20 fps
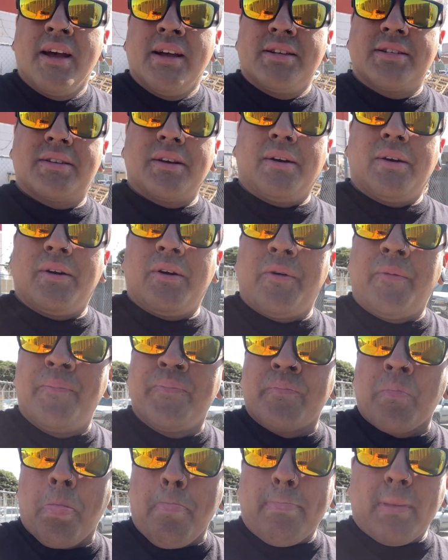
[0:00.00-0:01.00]
So
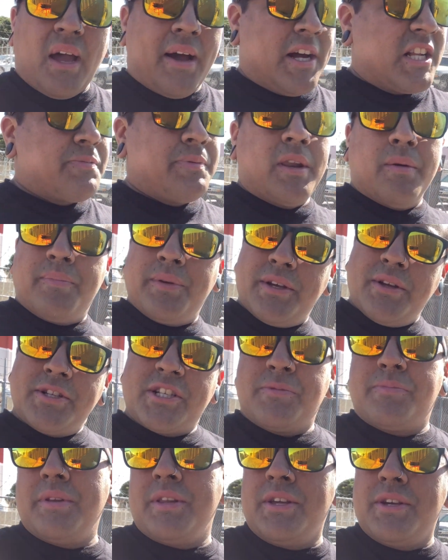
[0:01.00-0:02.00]
it's been abused,
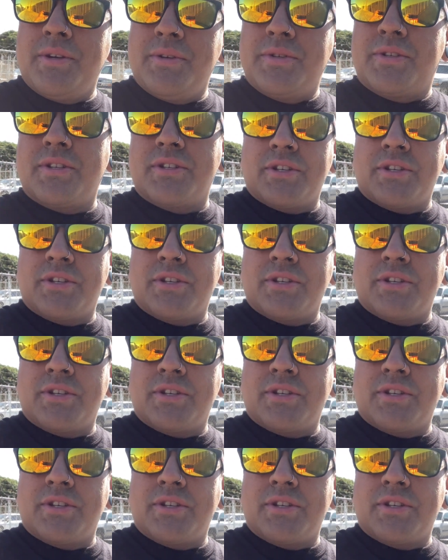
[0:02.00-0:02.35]
it's been used.